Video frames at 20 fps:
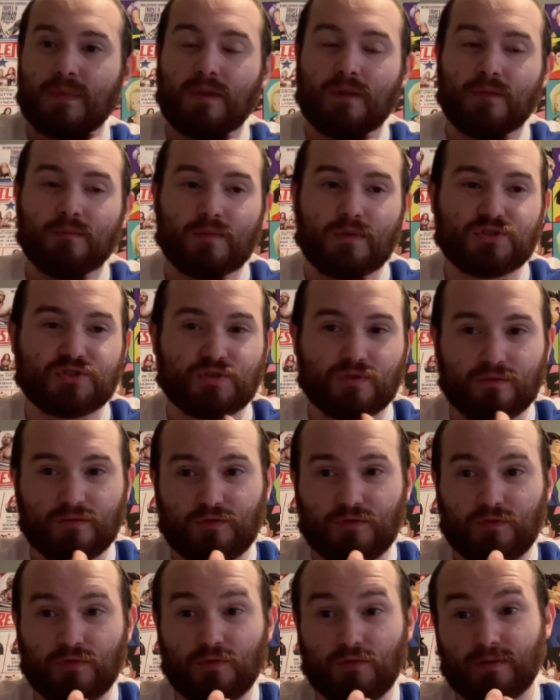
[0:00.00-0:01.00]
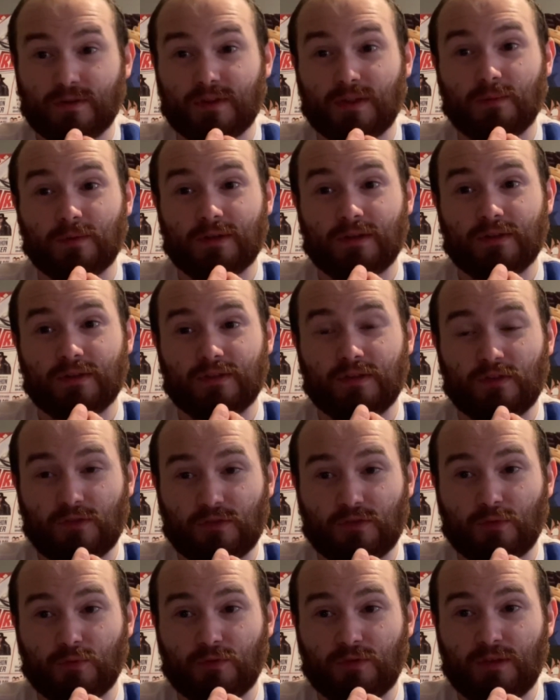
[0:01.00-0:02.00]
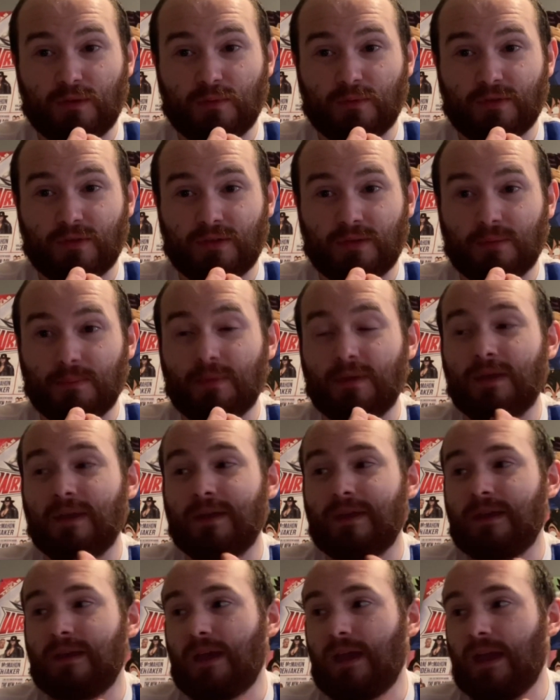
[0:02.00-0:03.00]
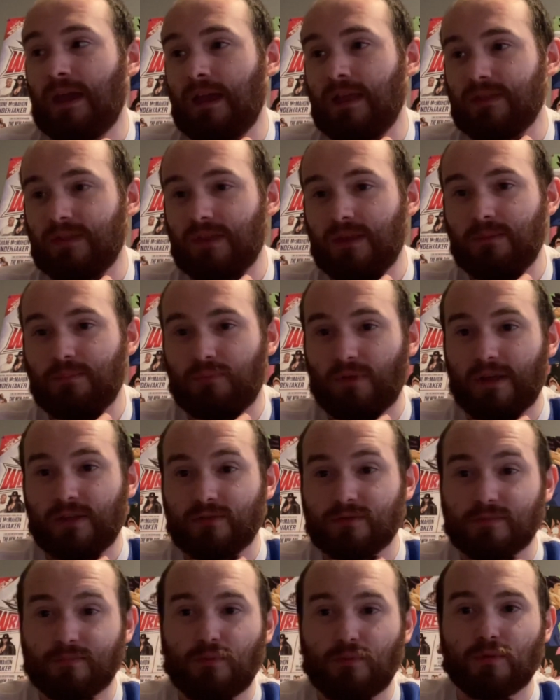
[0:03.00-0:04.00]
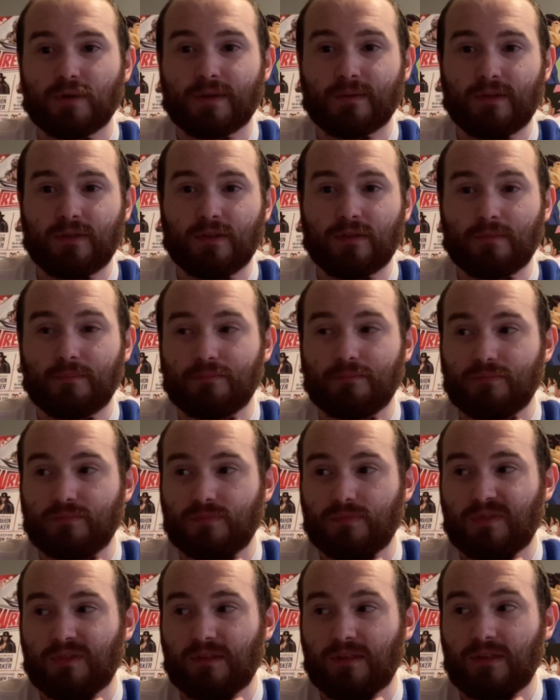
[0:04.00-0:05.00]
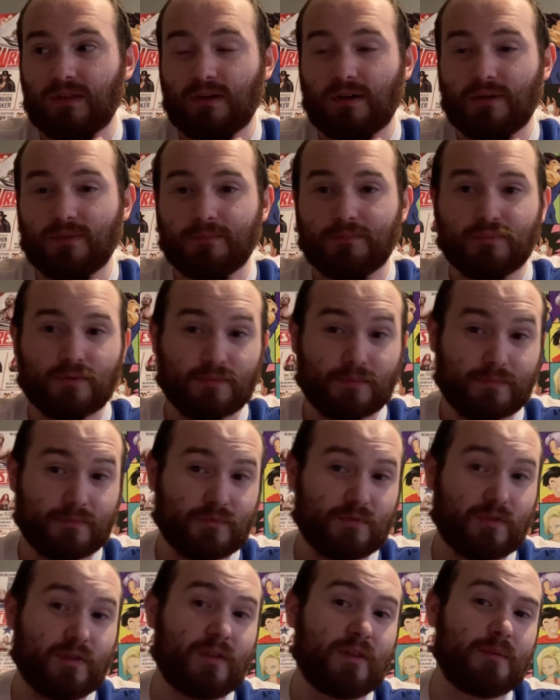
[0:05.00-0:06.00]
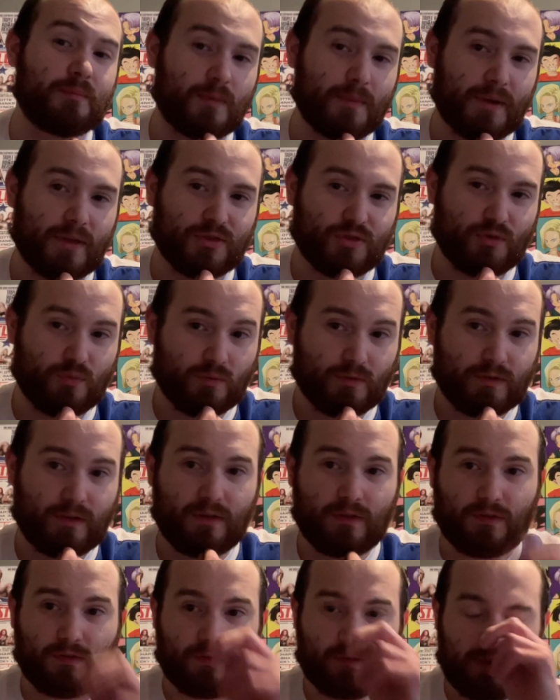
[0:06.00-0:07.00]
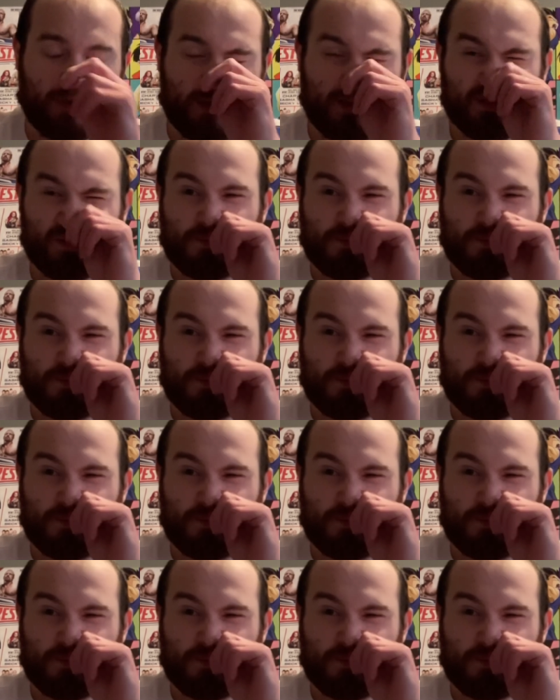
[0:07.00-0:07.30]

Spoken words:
pretty much told 2 Critic they were going to disassociate with him, and they planned on reporting it to the appropriate authorities. Yeah.